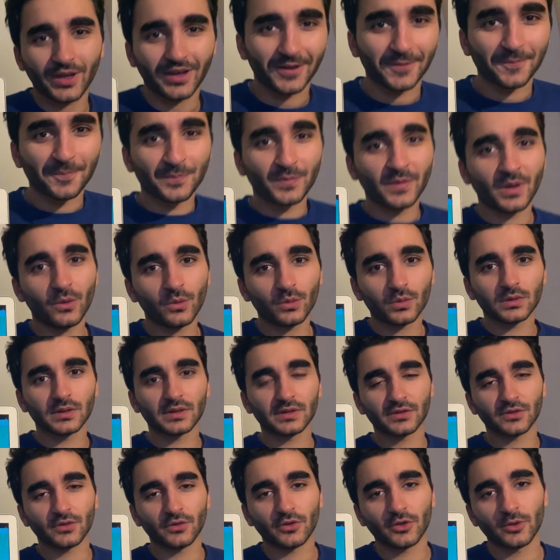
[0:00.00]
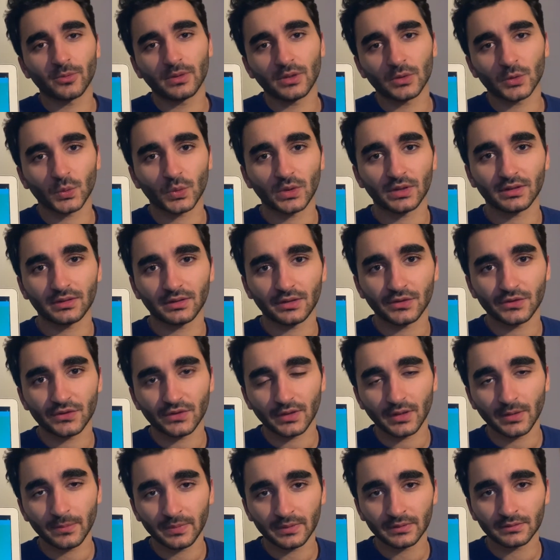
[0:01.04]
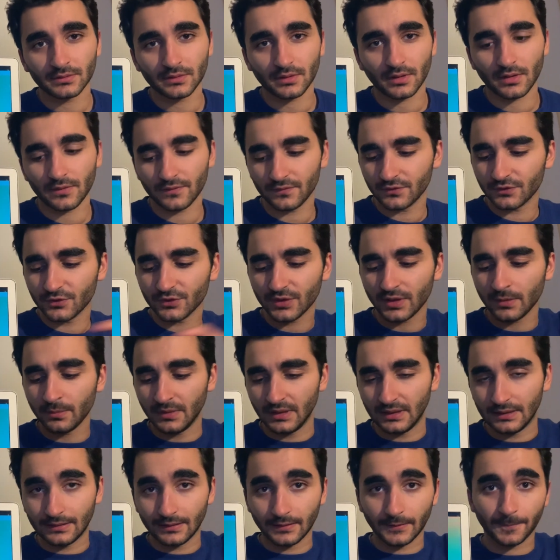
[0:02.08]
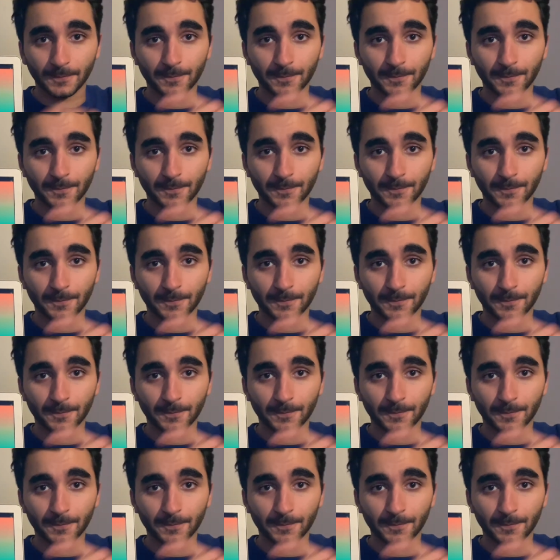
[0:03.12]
now let's talk about what needs to happen after a meeting.